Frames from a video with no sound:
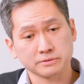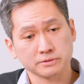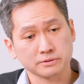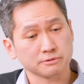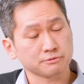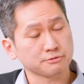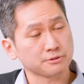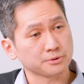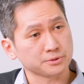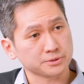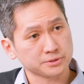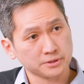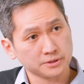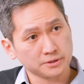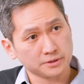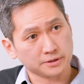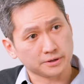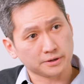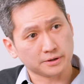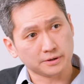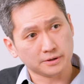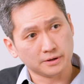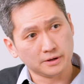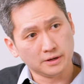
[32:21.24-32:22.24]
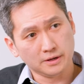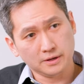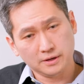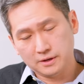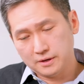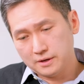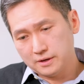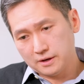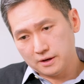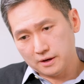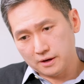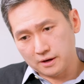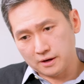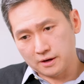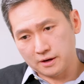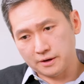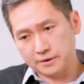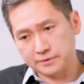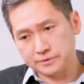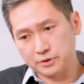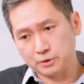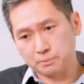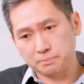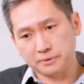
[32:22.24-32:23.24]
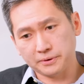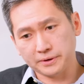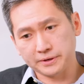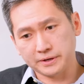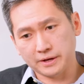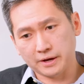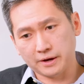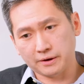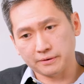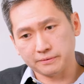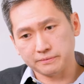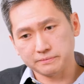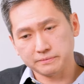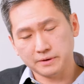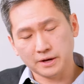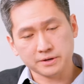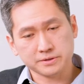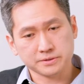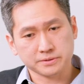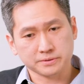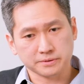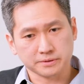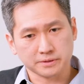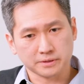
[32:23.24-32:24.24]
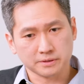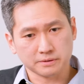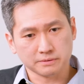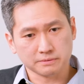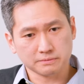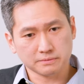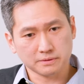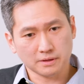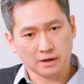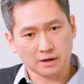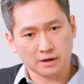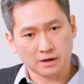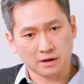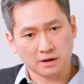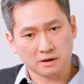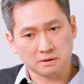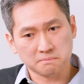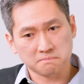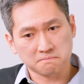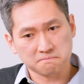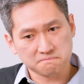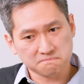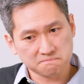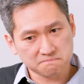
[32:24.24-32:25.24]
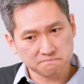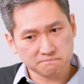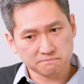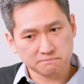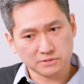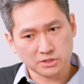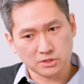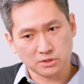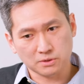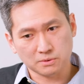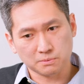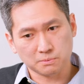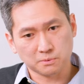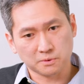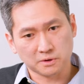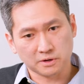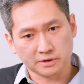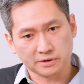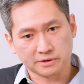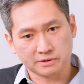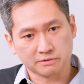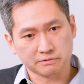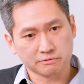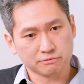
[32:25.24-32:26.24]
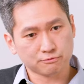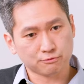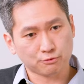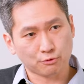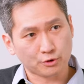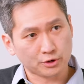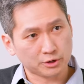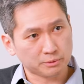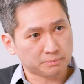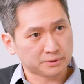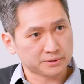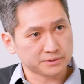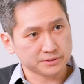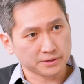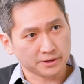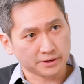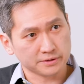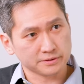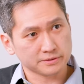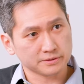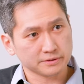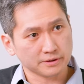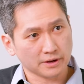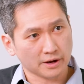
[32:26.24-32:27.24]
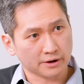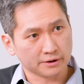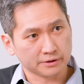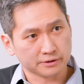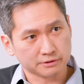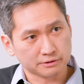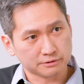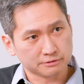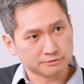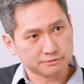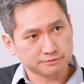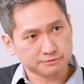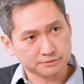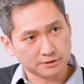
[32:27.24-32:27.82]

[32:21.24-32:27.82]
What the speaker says: to the folks here, they'll point out, actually, he won 40% out of